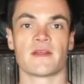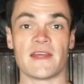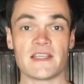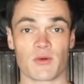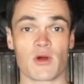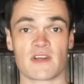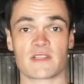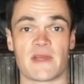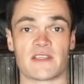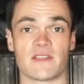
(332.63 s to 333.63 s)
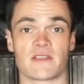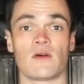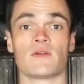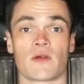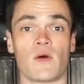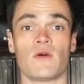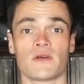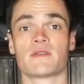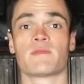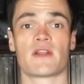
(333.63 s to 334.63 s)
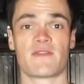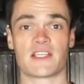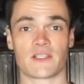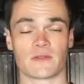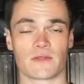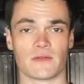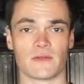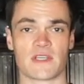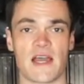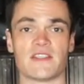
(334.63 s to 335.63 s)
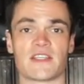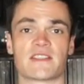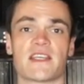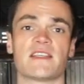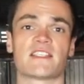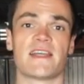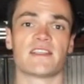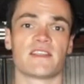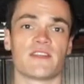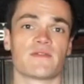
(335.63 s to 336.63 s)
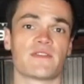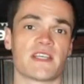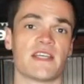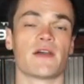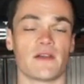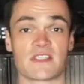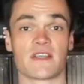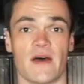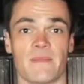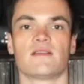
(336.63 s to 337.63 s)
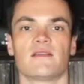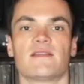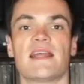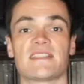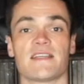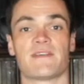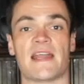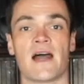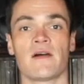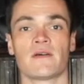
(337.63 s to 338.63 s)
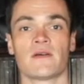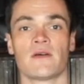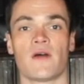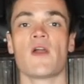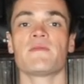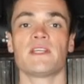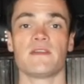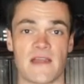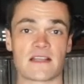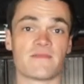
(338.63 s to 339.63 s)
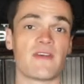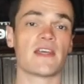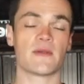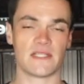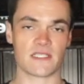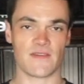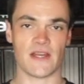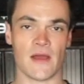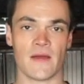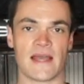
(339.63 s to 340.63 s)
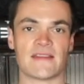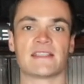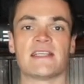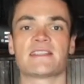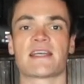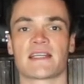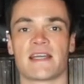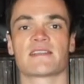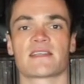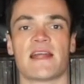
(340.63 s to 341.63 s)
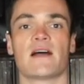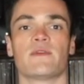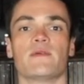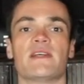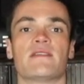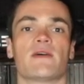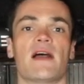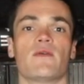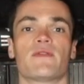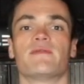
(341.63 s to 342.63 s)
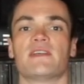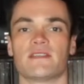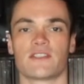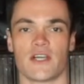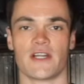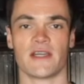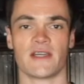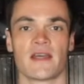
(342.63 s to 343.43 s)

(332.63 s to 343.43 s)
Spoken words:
These progress pictures are also awesome motivational tools, as you can see the changes in your physique over time. That's it for now. Hopefully you found some value in this video and that these techniques can help you with your health and fitness journey.